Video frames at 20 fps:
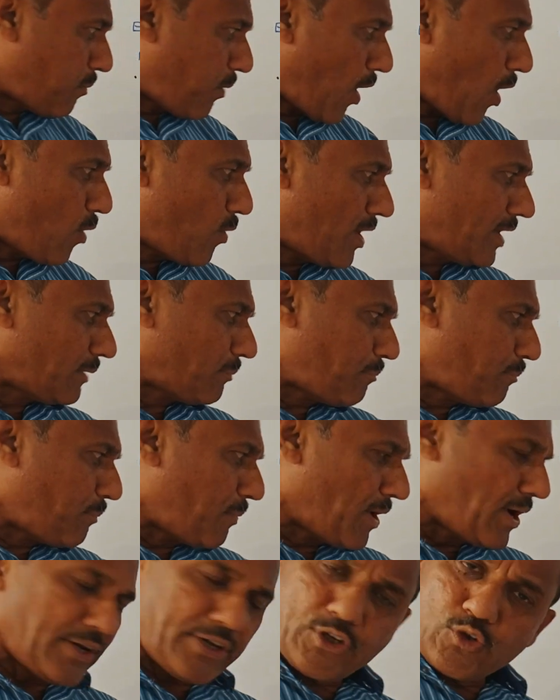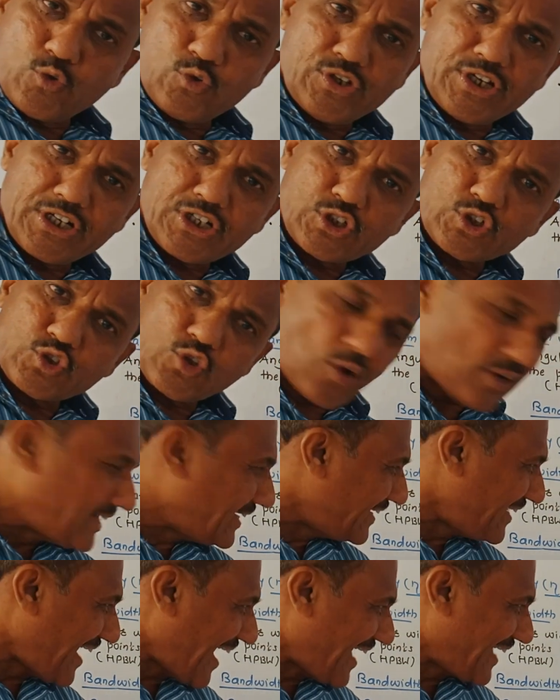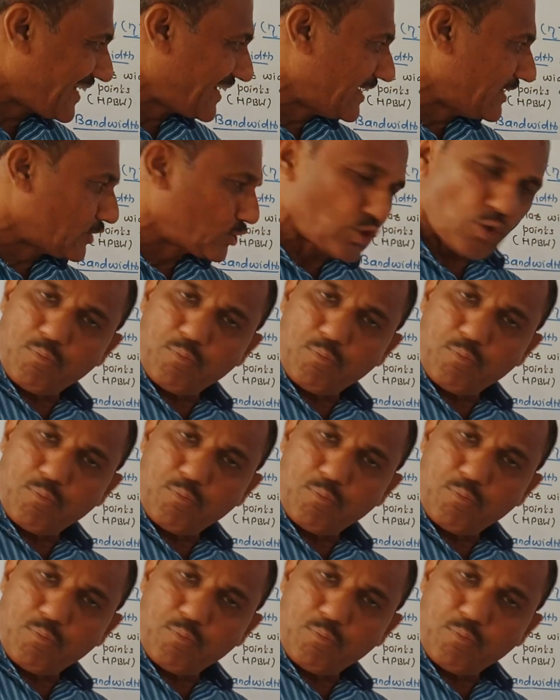power per unit solid angle.